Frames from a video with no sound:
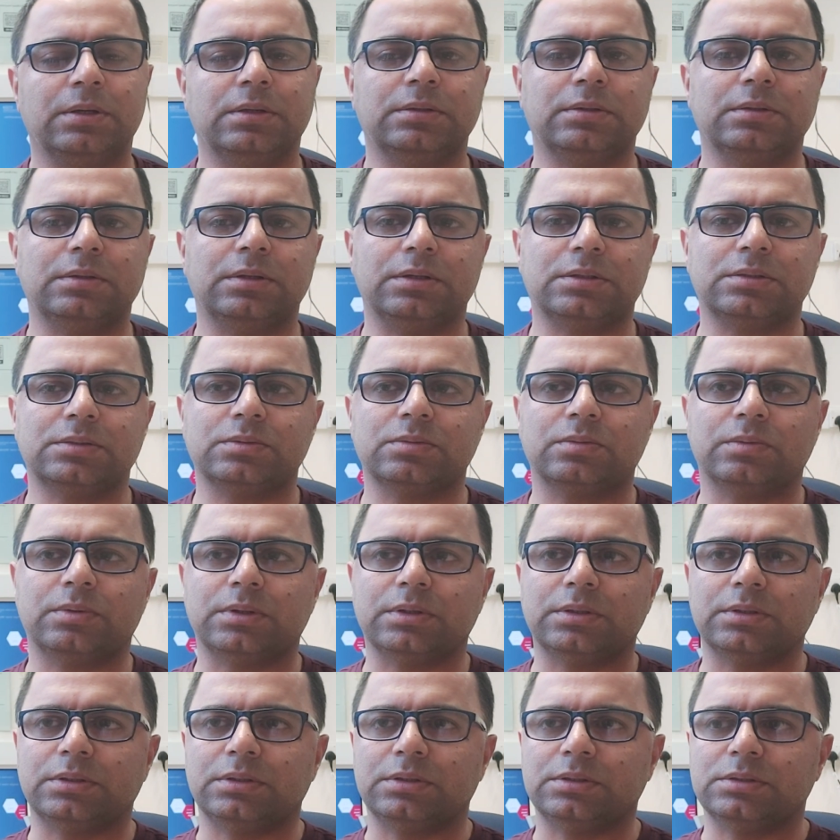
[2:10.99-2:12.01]
That's
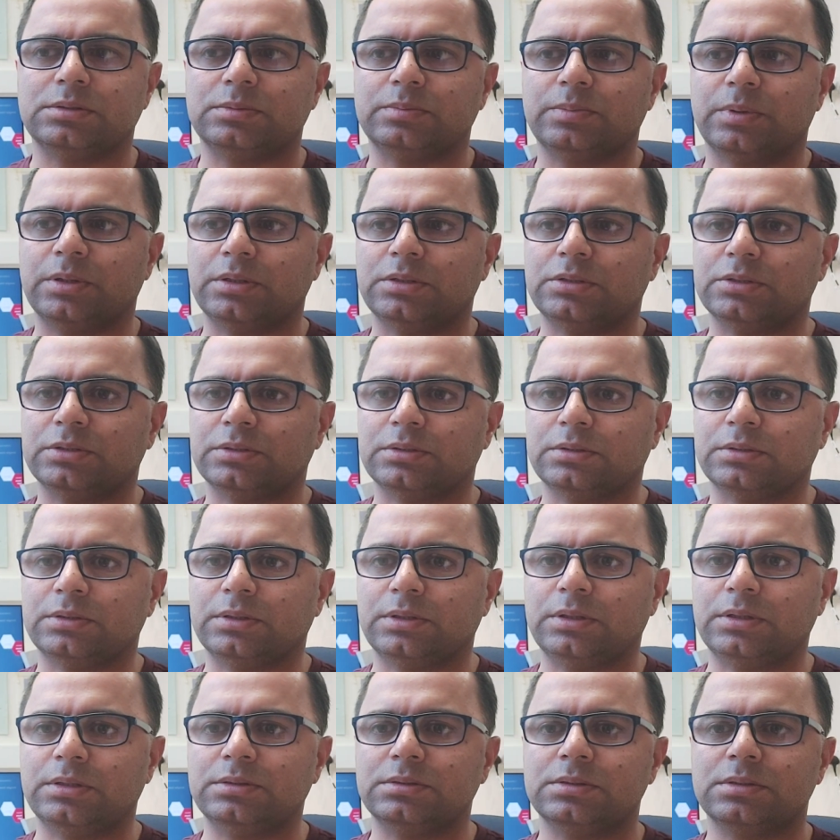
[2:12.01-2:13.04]
why these patient
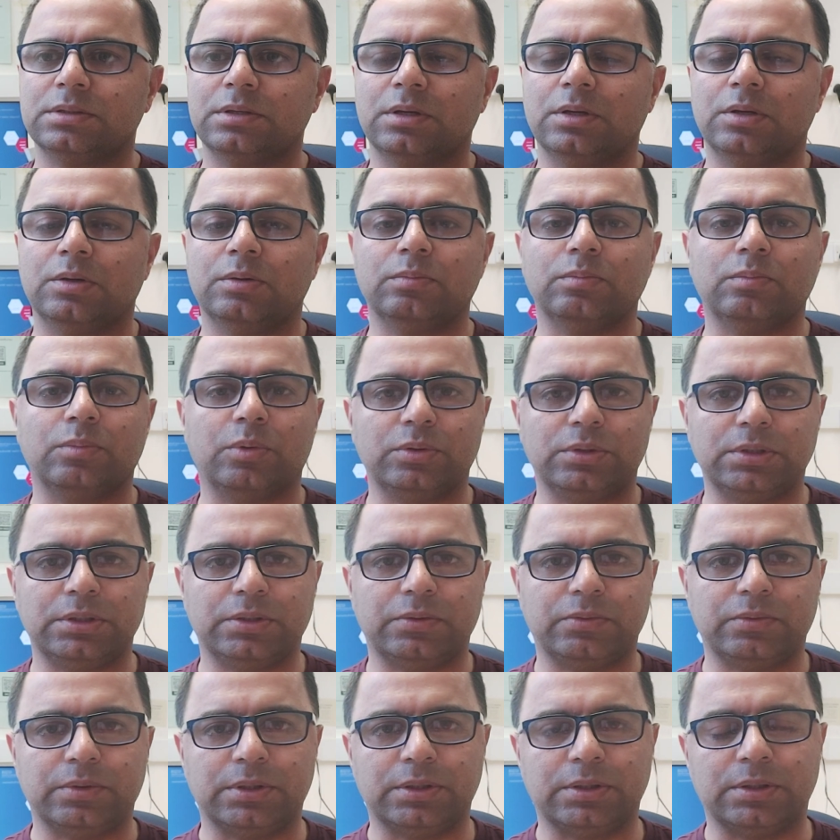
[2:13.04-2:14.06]
needs
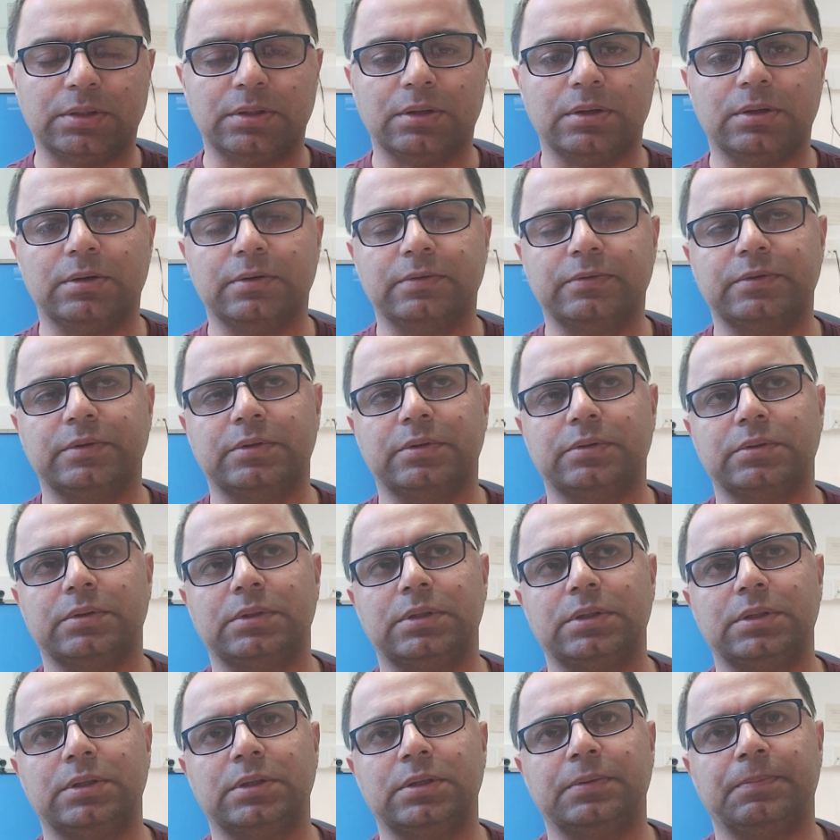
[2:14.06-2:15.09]
monitoring after
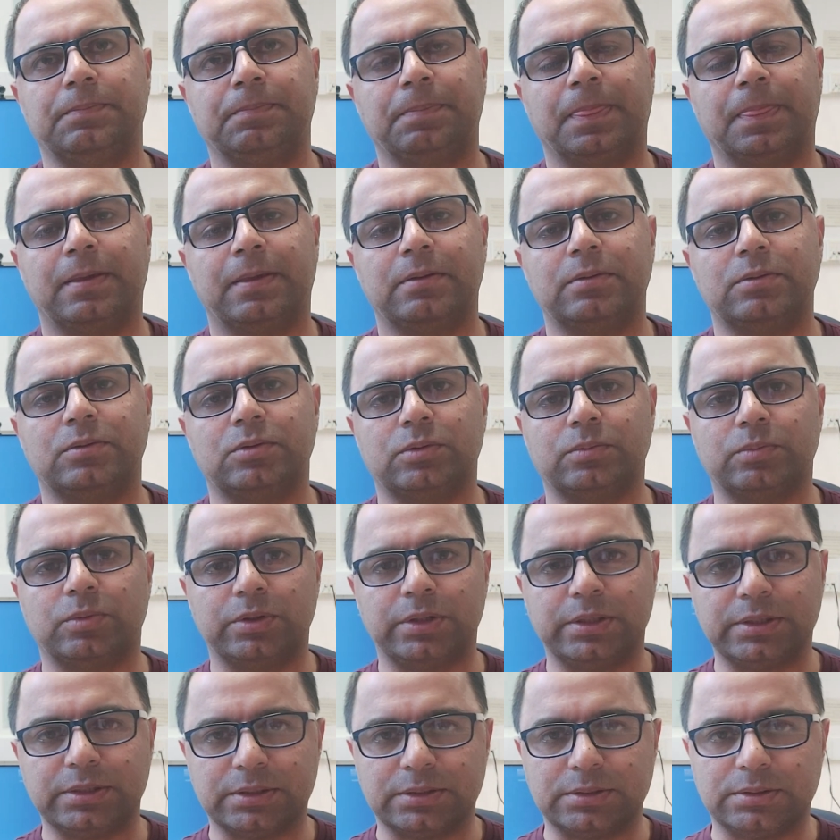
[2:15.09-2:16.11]
the
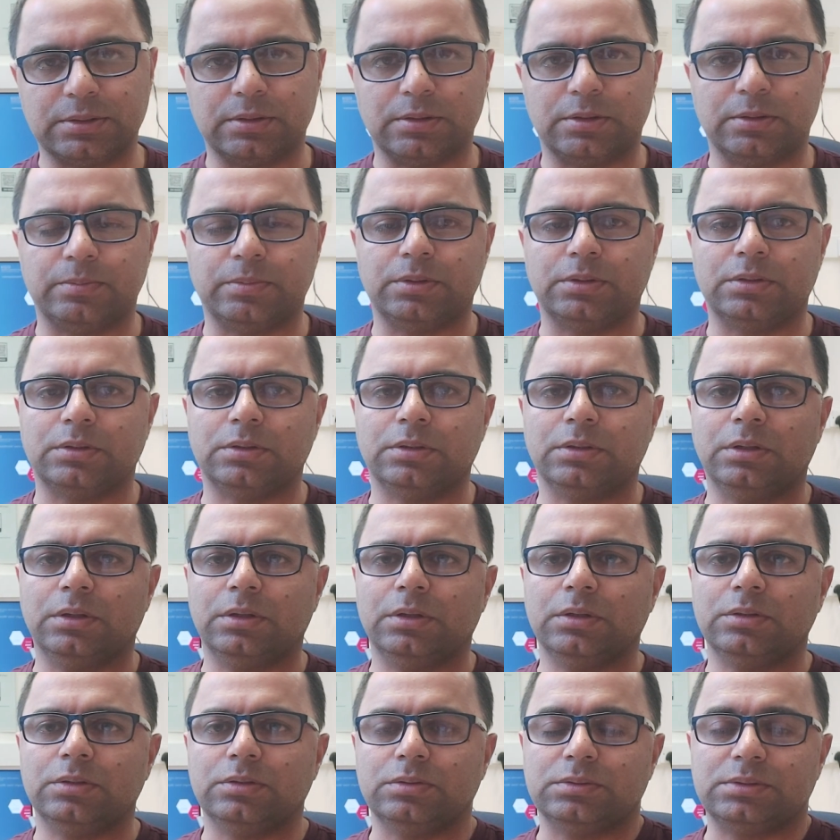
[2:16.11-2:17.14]
thrombolytic therapy
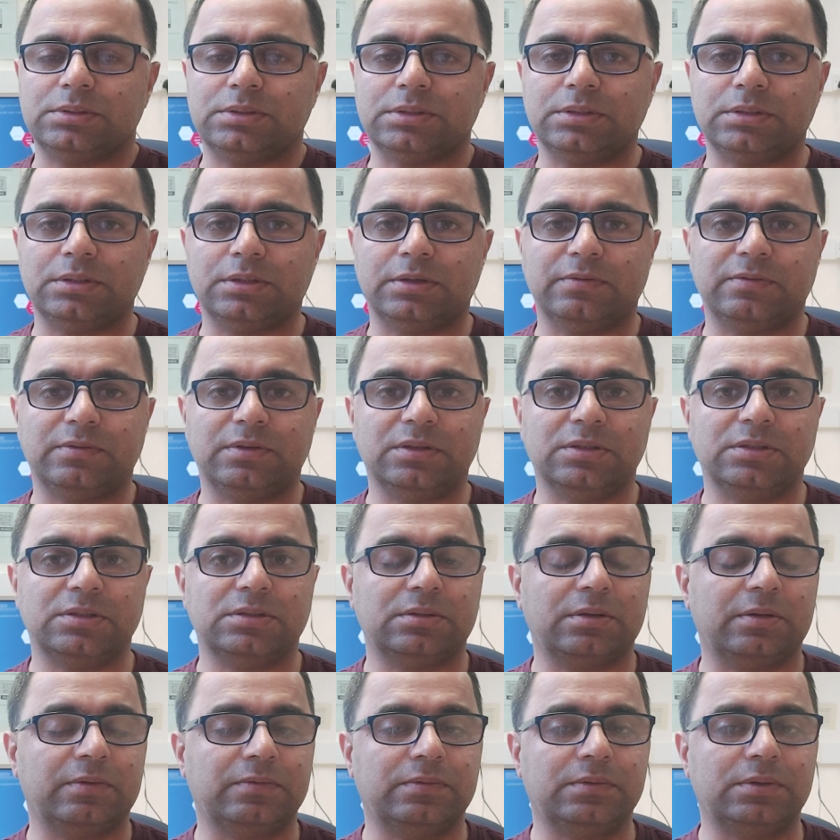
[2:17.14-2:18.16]
to see if
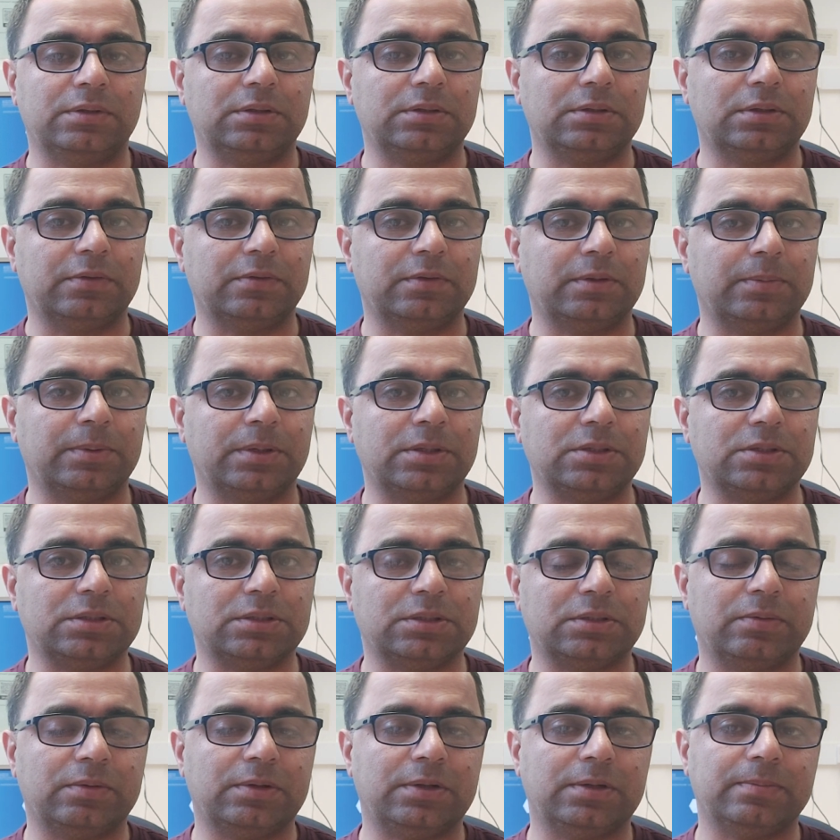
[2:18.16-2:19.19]
the patient
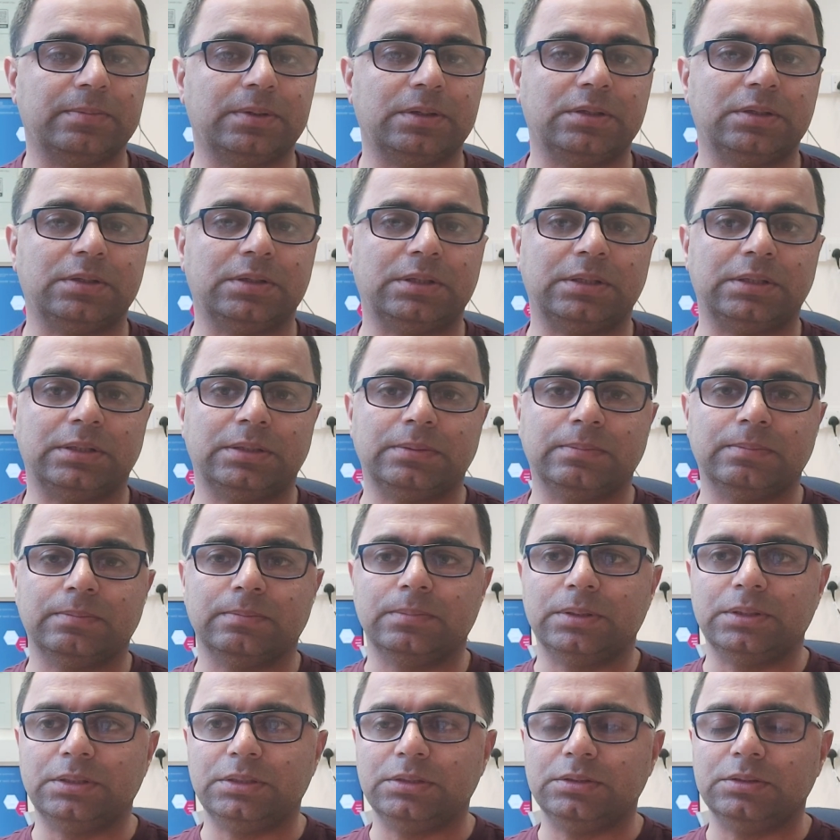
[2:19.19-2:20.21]
develop any
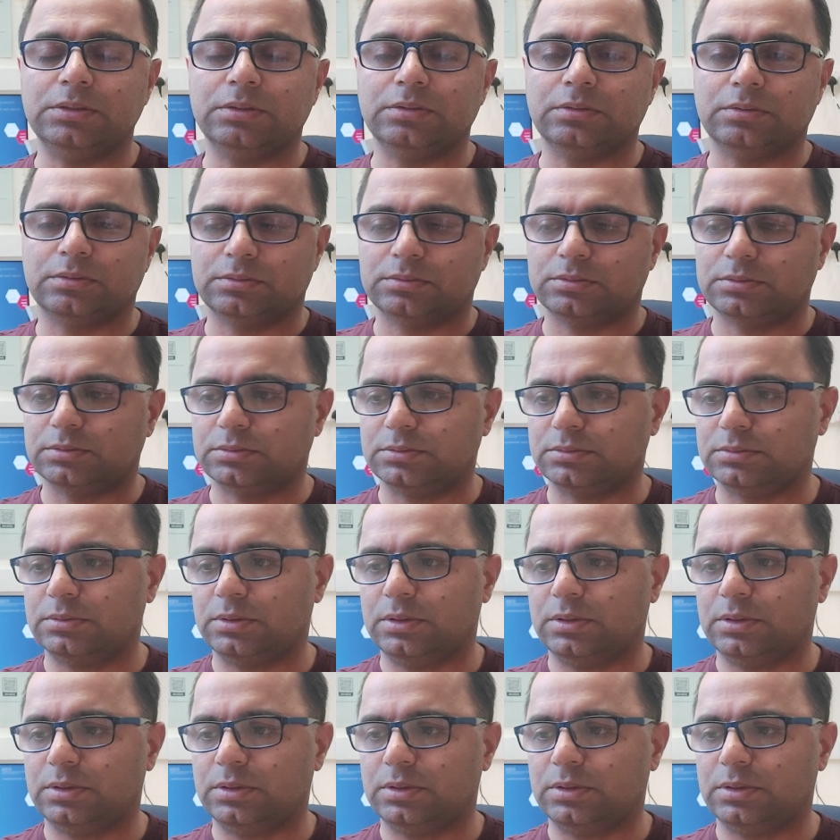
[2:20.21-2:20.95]
bleed or not.